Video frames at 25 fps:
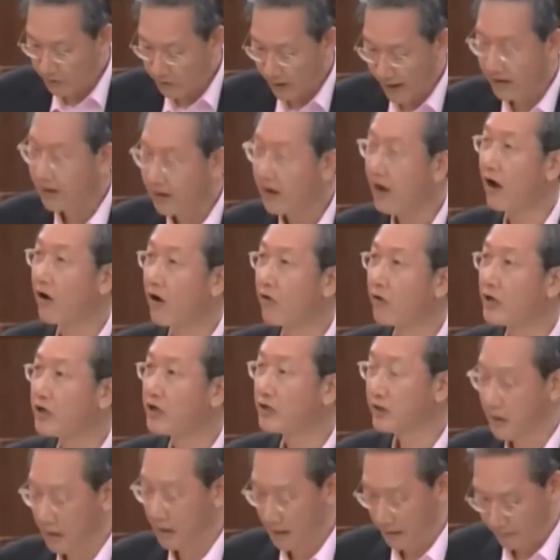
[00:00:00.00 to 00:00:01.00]
to
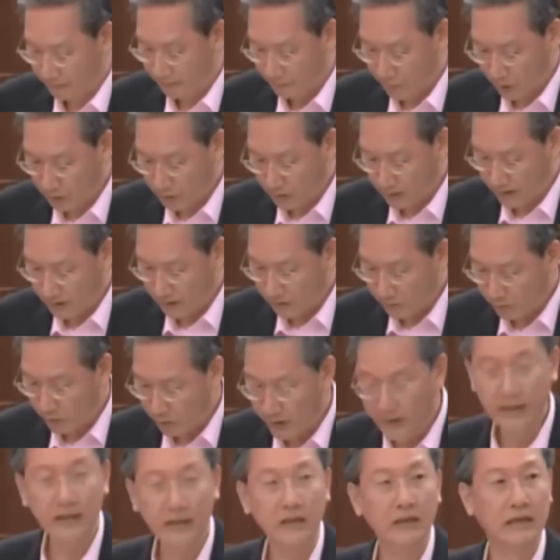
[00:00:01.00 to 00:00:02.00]
encourage bonding
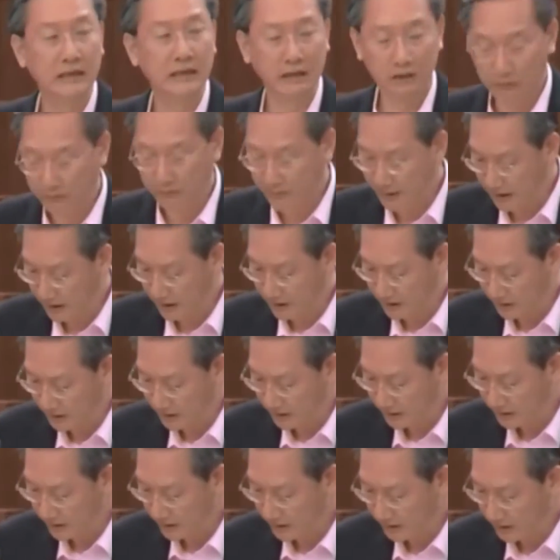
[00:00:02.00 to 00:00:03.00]
within the
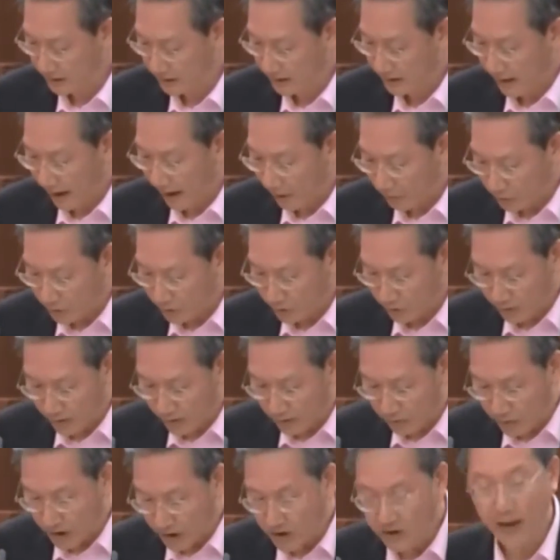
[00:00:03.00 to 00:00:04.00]
communities and also
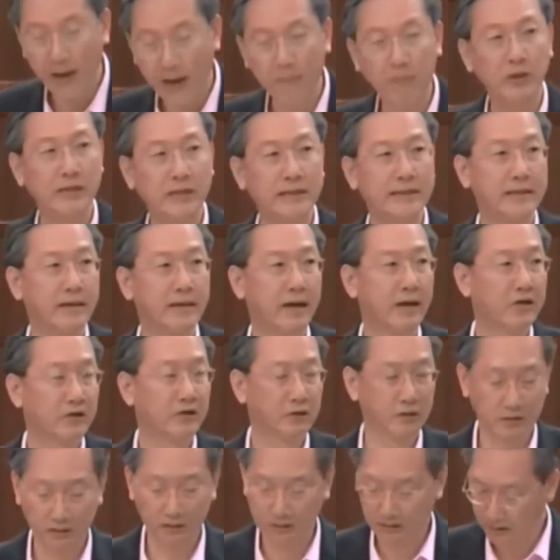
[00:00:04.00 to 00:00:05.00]
a richer
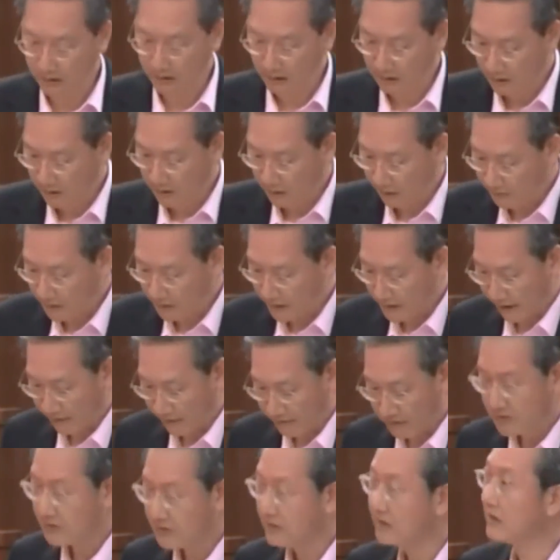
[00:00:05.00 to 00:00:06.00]
appreciation of the
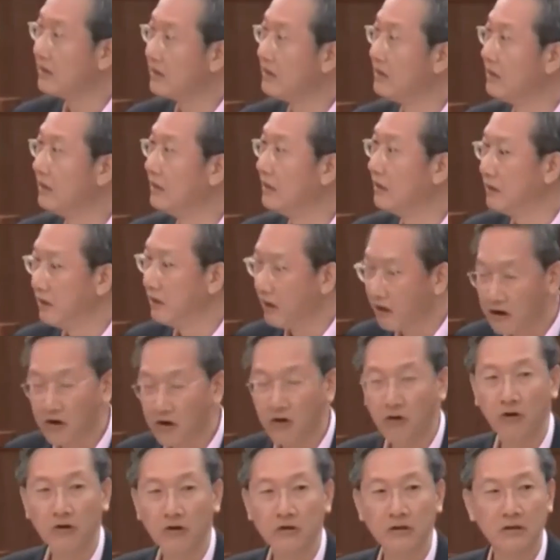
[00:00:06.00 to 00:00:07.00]
diversity
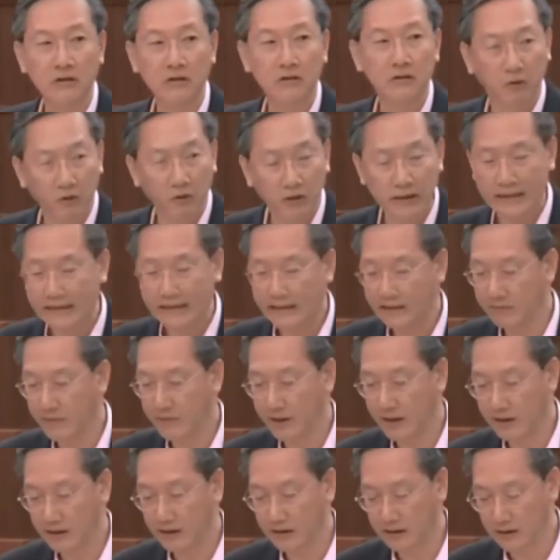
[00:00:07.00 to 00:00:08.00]
across all the
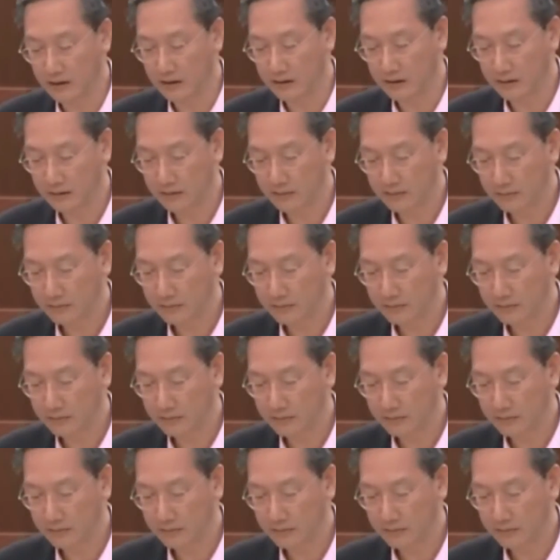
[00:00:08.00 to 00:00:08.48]
communities.